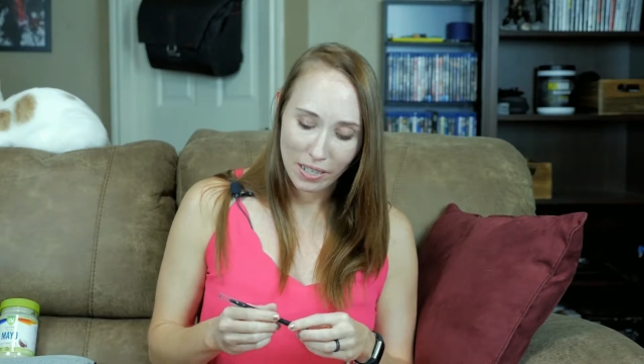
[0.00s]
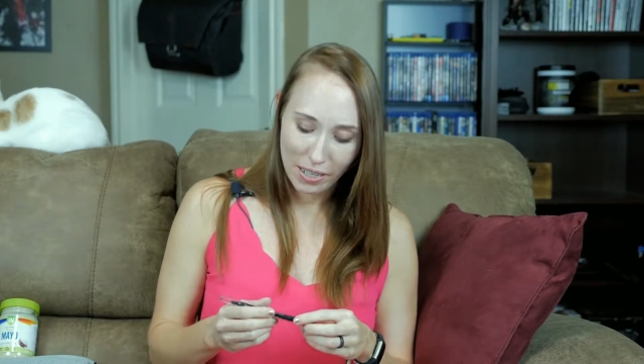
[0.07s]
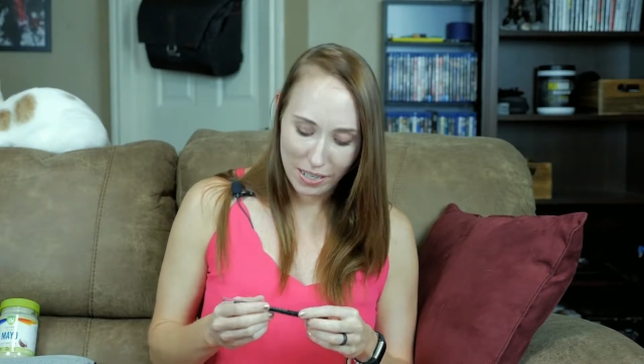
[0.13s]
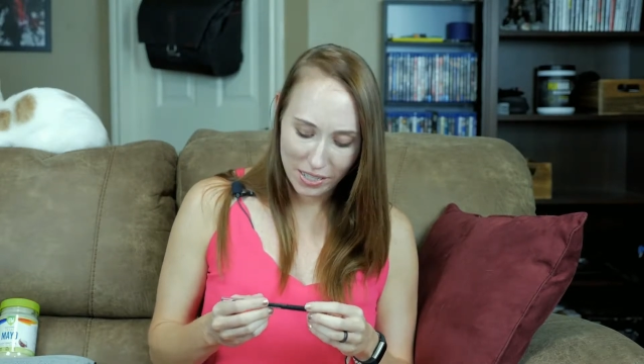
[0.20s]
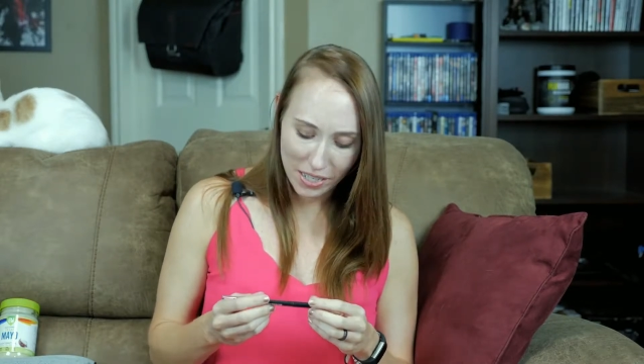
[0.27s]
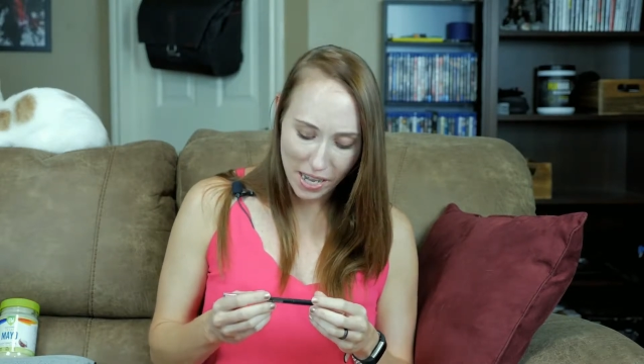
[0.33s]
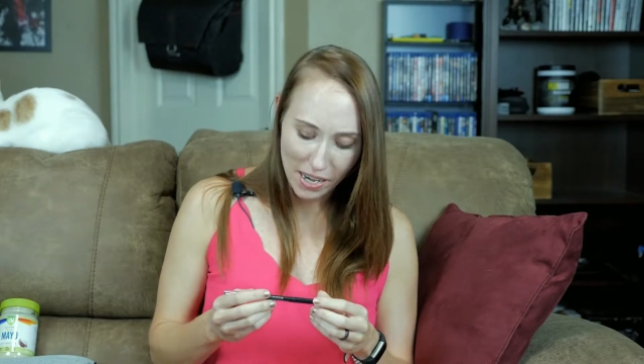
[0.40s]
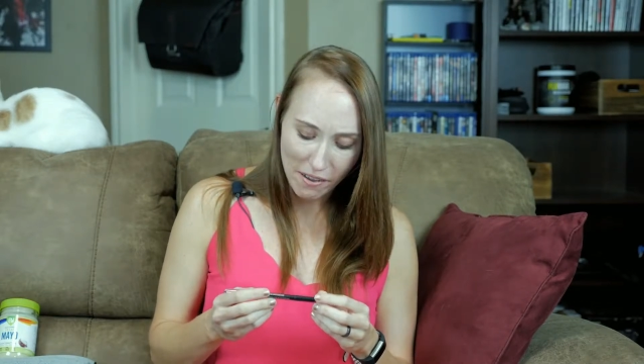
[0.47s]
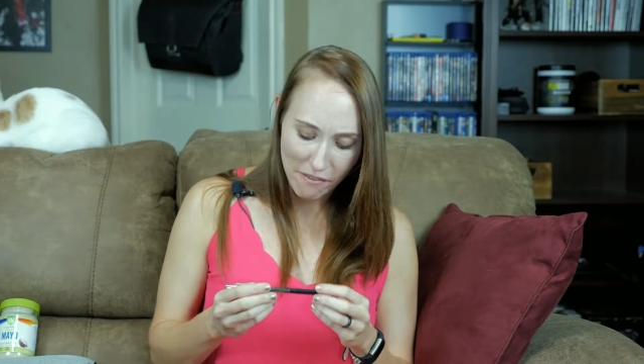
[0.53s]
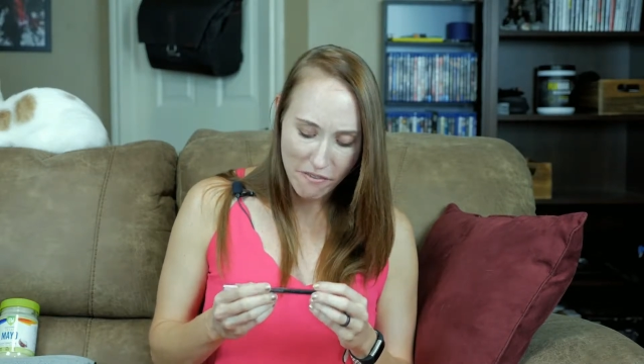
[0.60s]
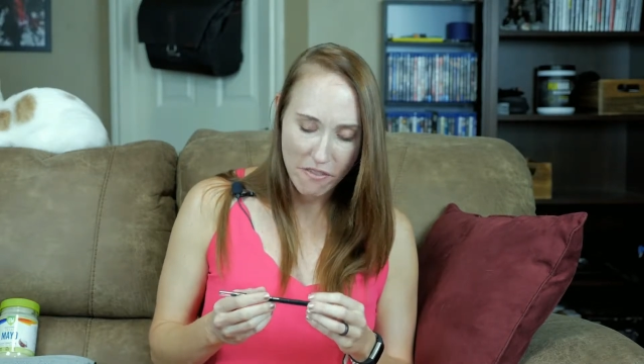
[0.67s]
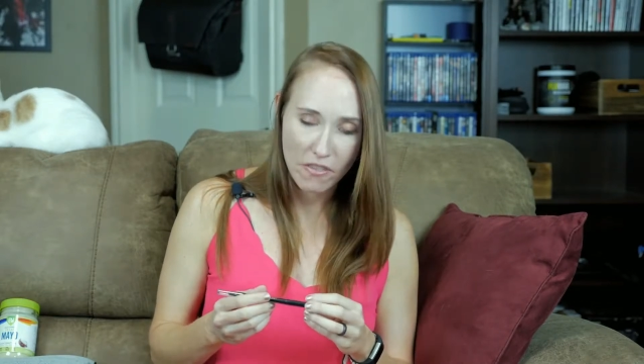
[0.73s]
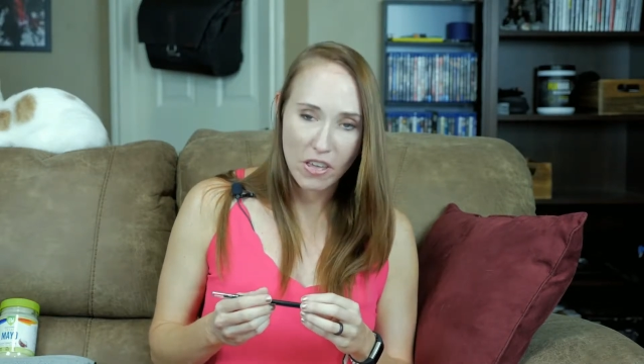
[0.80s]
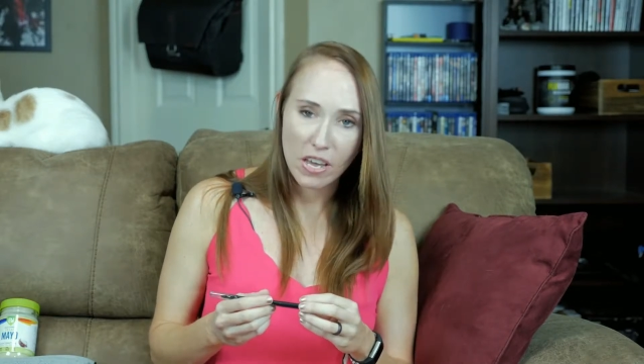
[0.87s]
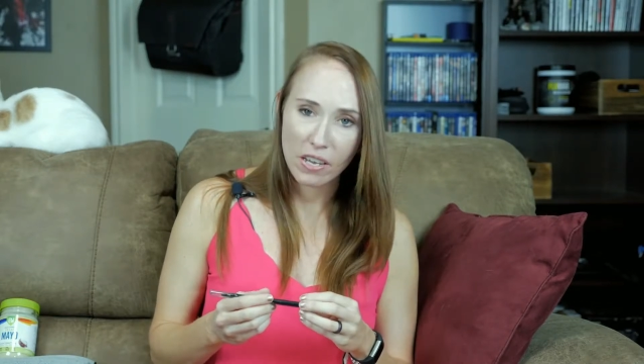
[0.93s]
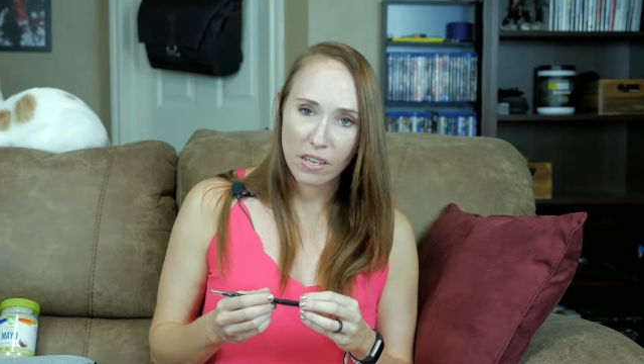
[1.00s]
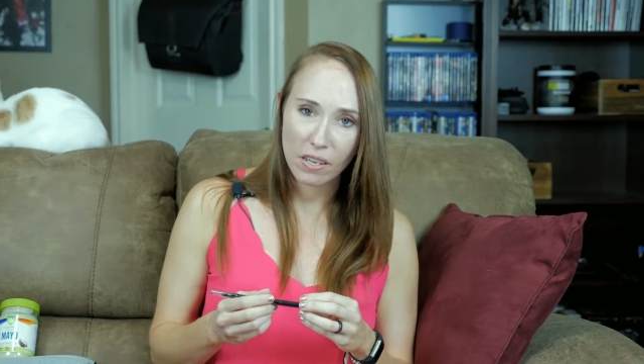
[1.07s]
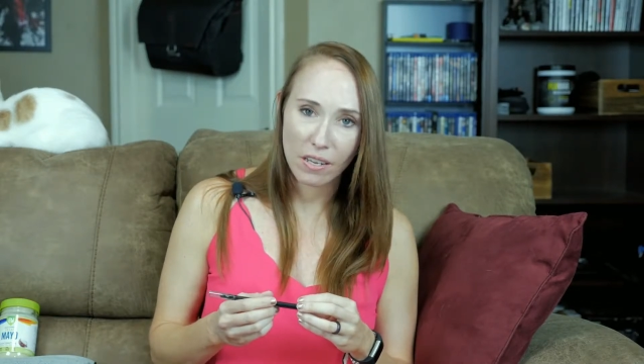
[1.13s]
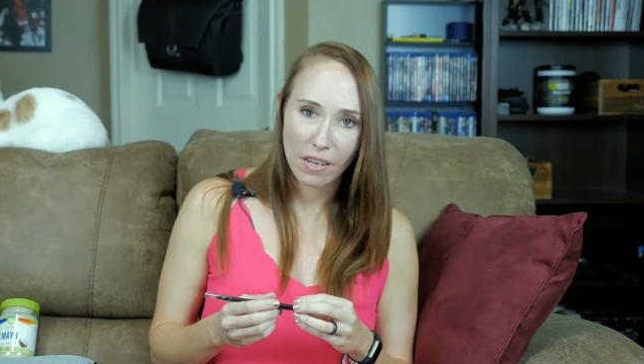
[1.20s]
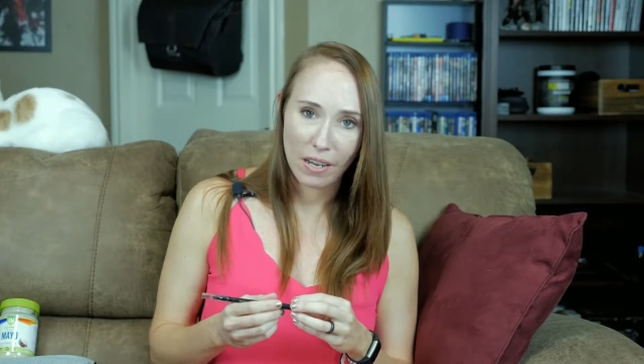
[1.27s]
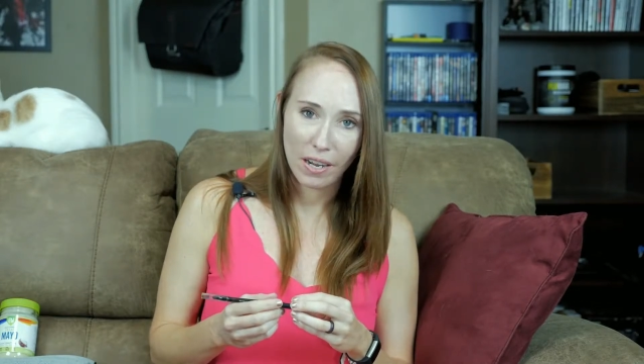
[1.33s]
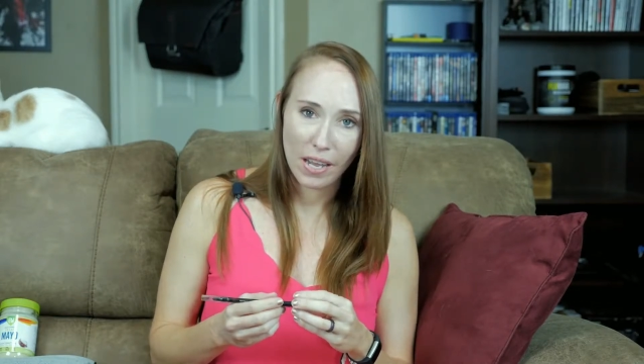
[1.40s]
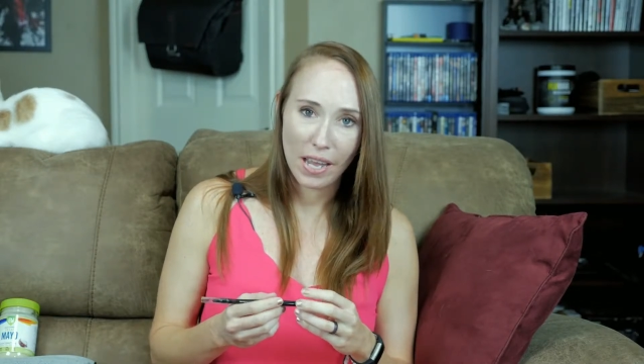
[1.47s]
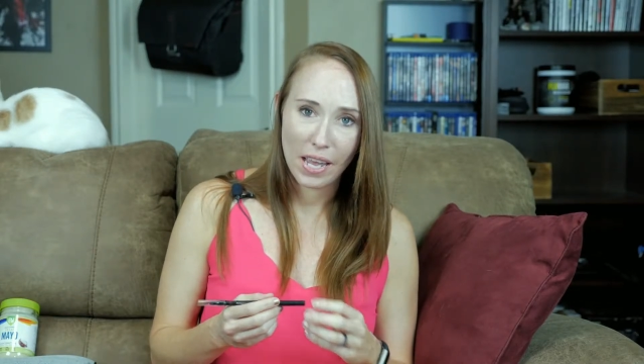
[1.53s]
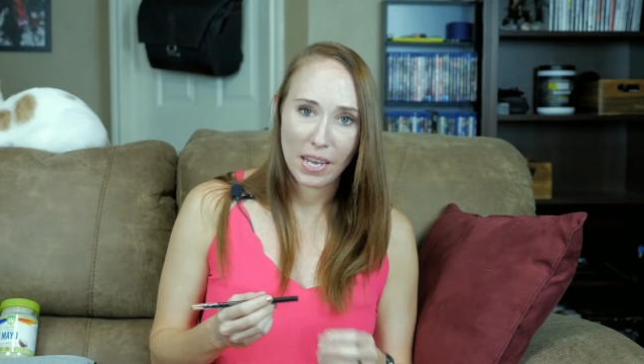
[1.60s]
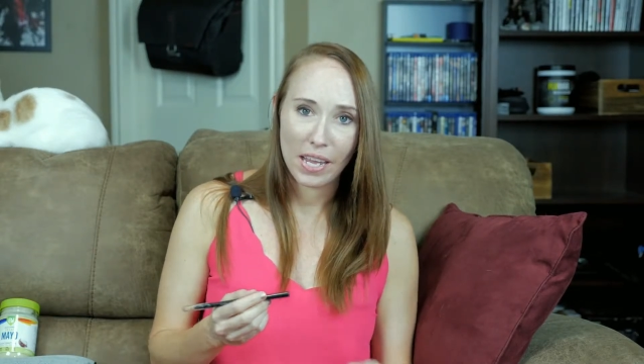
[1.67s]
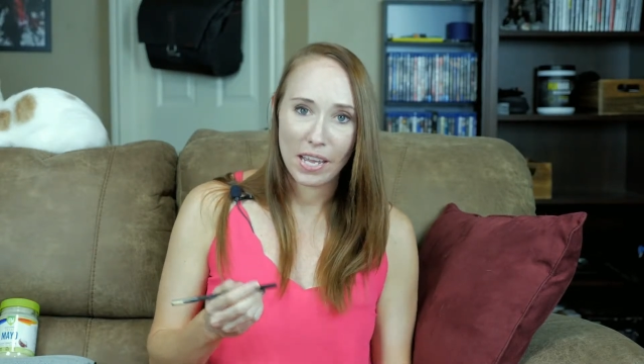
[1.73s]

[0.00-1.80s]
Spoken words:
It's kind of thick and